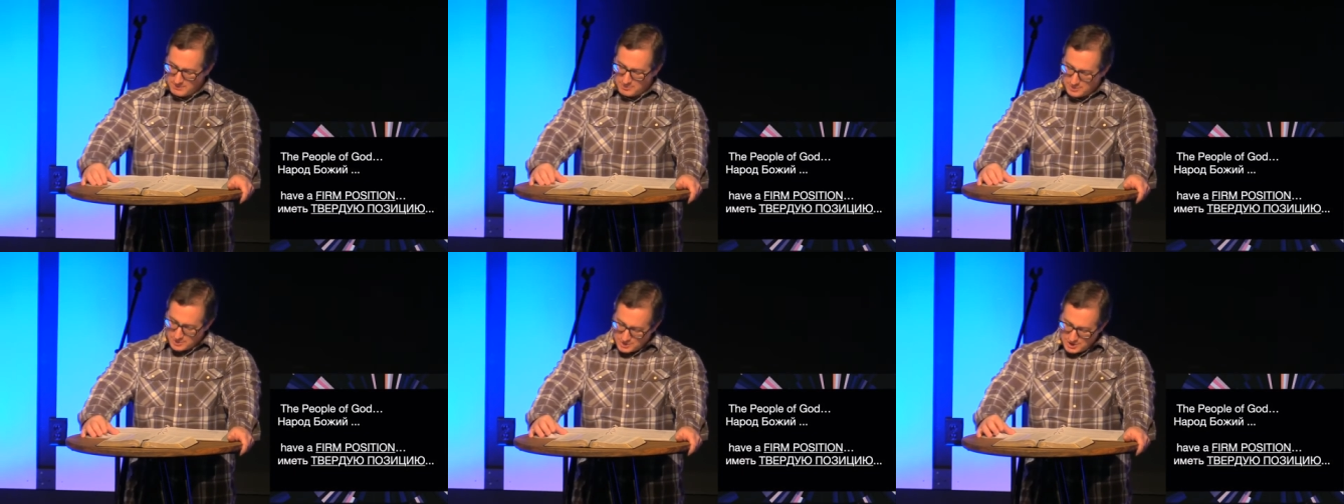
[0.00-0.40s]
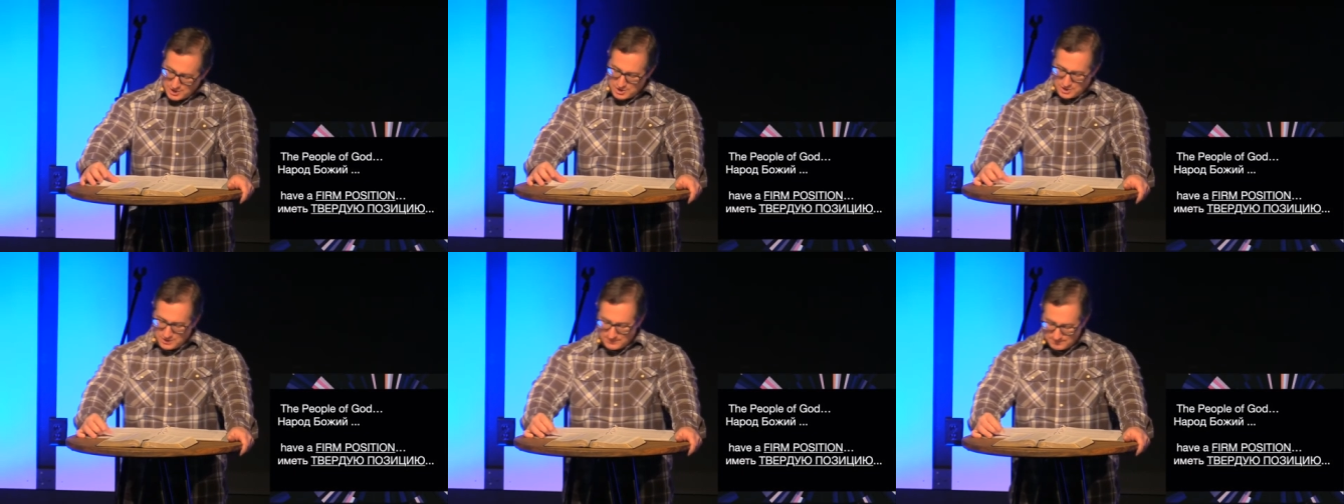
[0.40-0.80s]

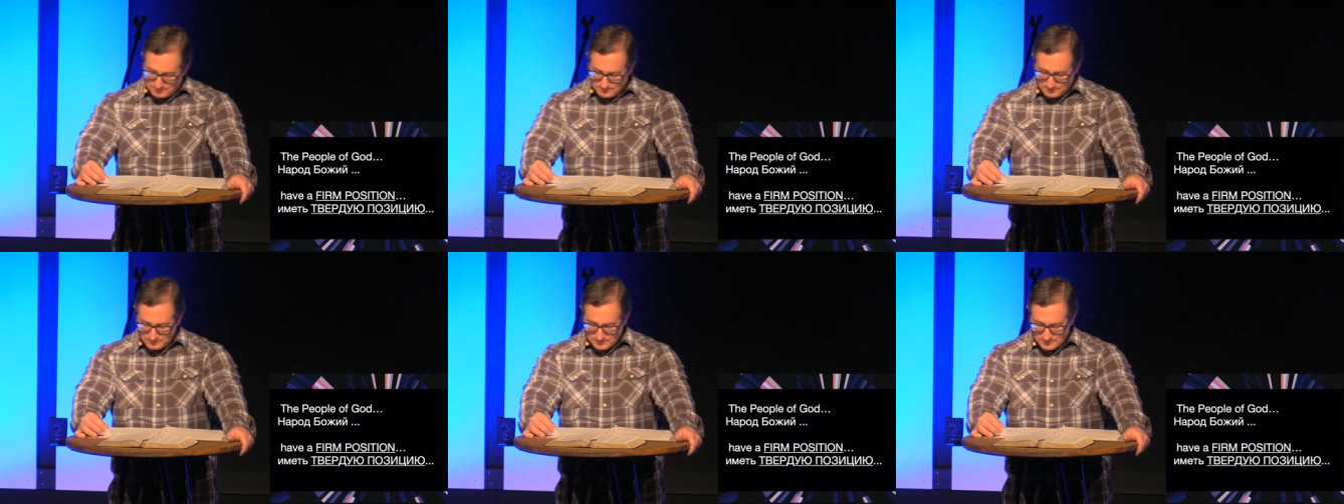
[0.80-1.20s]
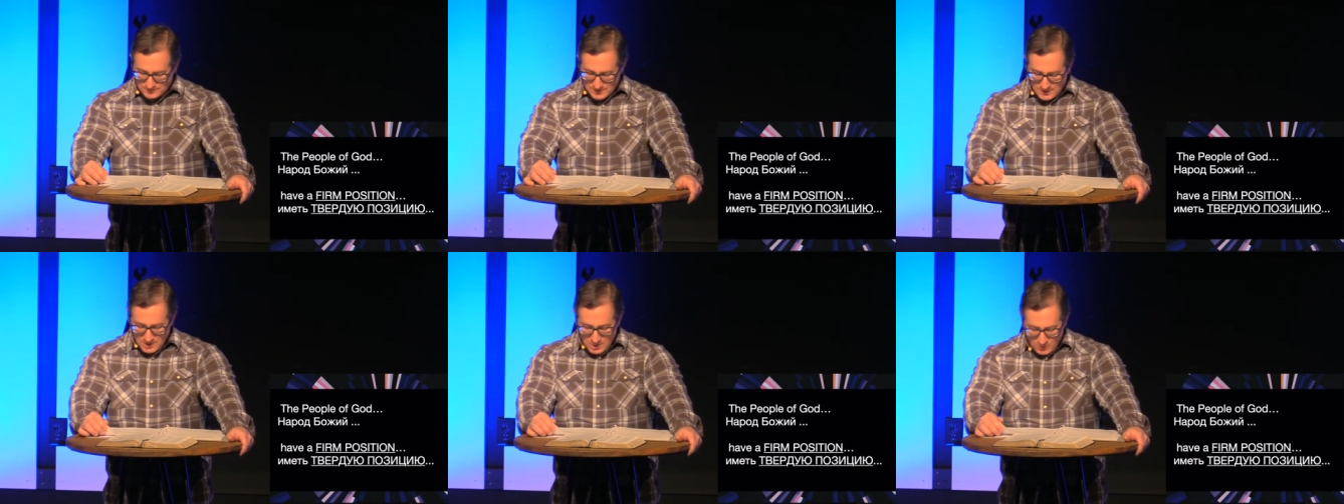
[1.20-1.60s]
position.
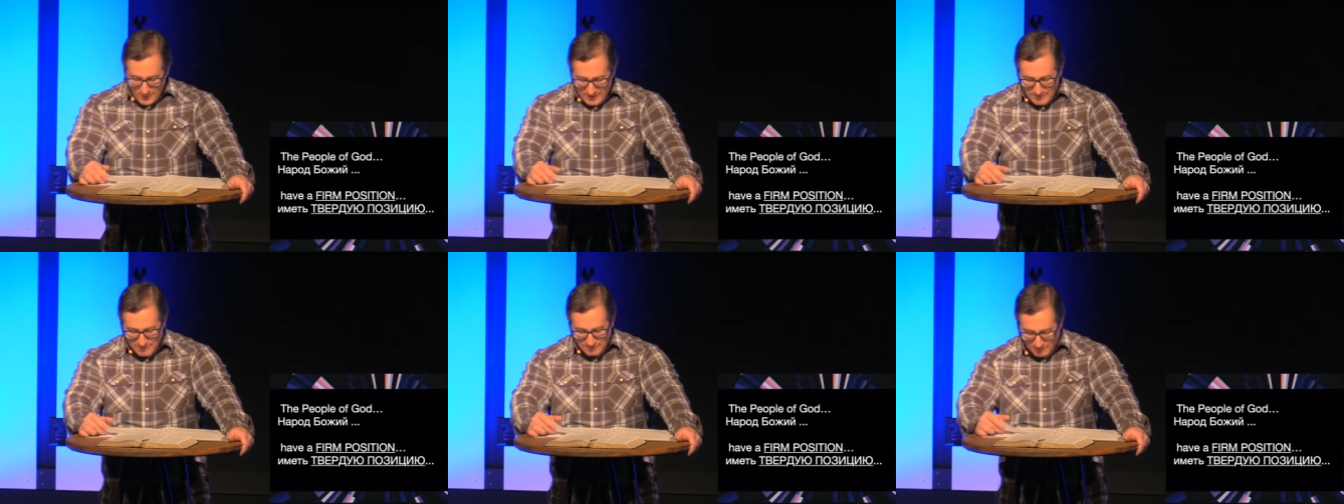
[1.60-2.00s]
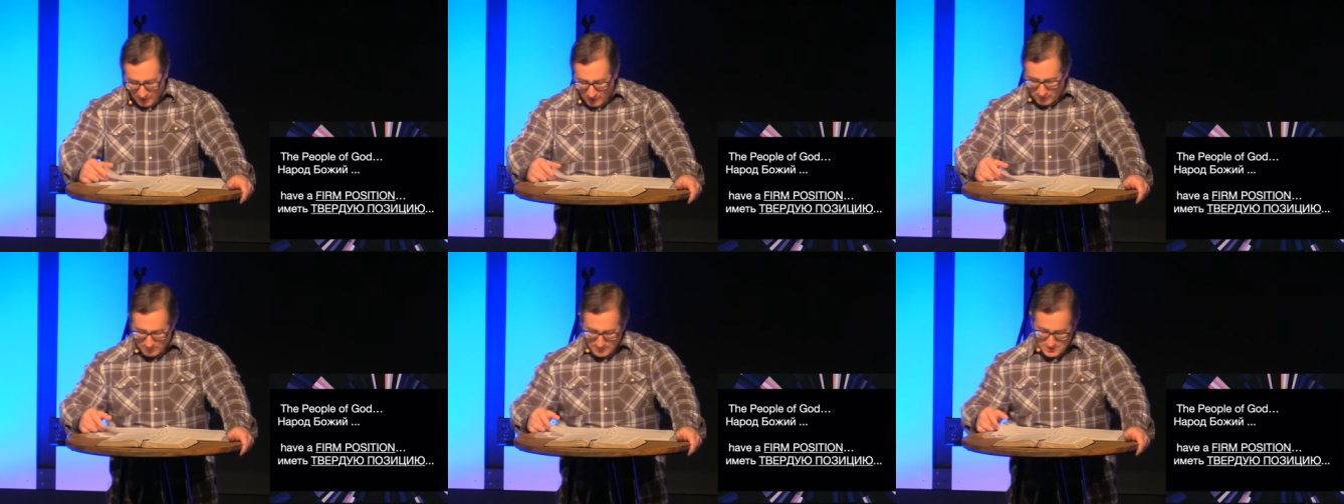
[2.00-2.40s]
We have a
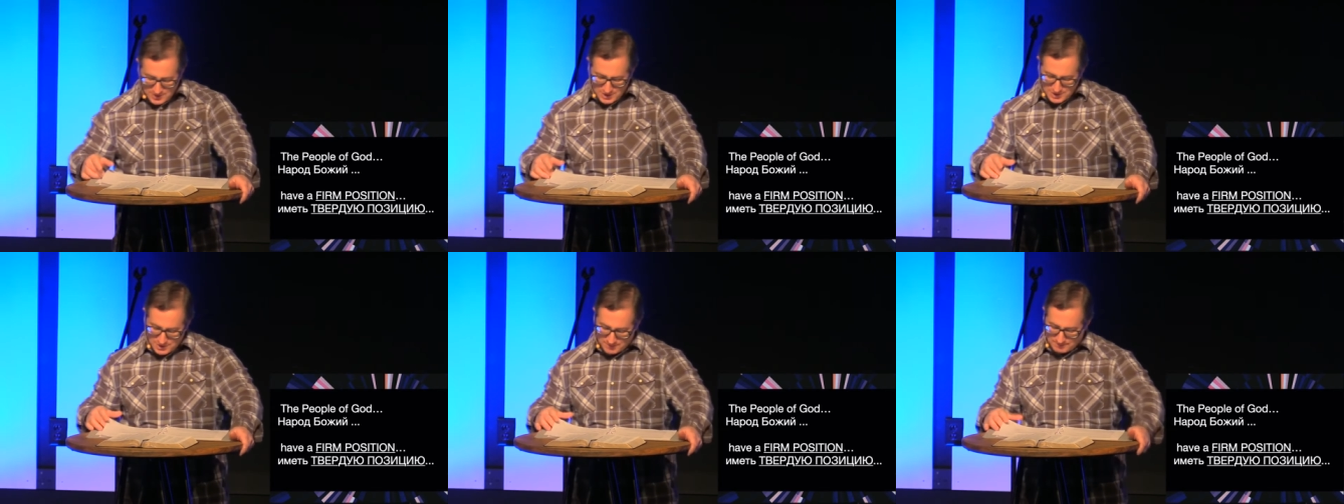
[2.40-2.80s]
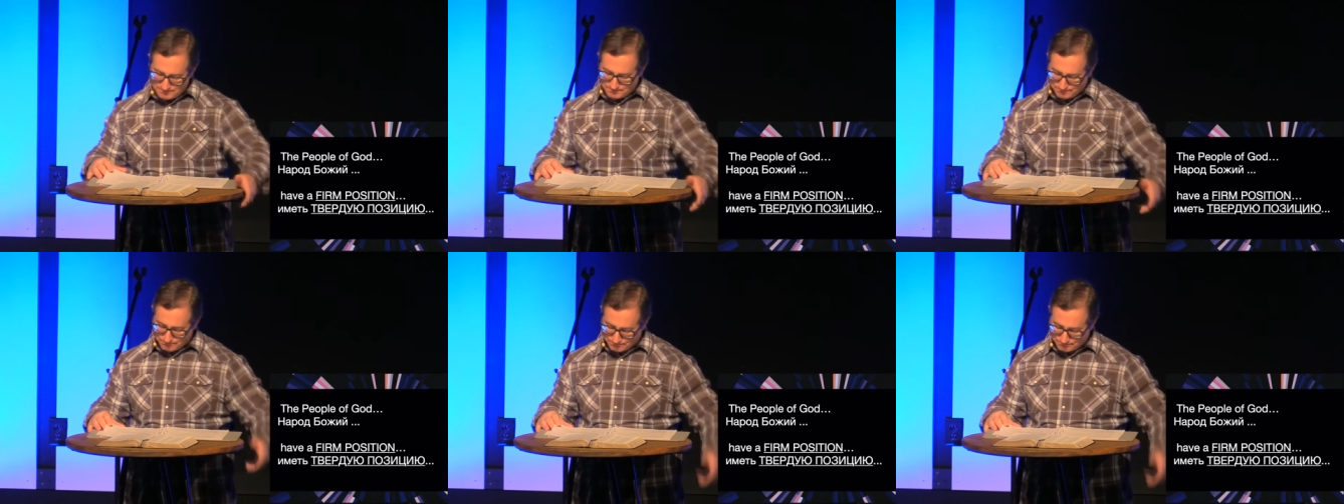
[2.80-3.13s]
firm position.